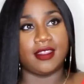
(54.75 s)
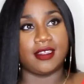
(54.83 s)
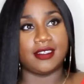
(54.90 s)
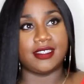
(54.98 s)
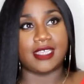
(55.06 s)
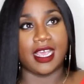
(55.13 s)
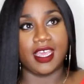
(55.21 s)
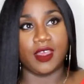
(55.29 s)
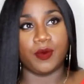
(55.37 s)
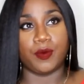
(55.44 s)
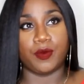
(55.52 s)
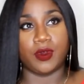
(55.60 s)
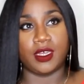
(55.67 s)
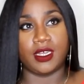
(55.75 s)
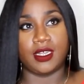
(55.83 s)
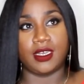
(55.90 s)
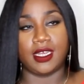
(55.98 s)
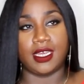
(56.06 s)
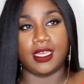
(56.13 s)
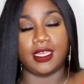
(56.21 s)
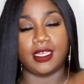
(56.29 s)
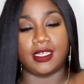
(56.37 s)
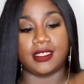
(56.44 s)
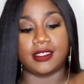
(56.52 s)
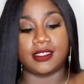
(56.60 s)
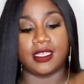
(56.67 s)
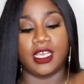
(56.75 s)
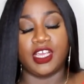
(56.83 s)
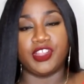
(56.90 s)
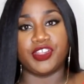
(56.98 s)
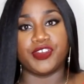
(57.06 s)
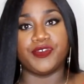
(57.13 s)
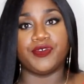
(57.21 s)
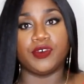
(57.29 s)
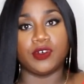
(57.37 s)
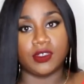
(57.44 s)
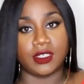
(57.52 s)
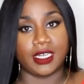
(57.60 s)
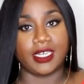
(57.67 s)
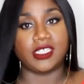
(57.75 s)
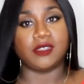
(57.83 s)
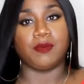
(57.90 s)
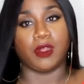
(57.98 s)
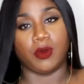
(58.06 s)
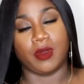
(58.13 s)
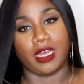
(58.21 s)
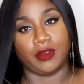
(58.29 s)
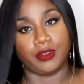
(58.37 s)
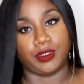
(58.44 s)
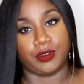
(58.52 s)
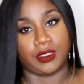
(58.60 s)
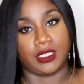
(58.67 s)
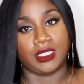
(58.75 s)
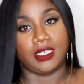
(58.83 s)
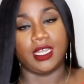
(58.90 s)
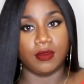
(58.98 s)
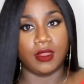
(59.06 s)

The second one is their full lace blowout unit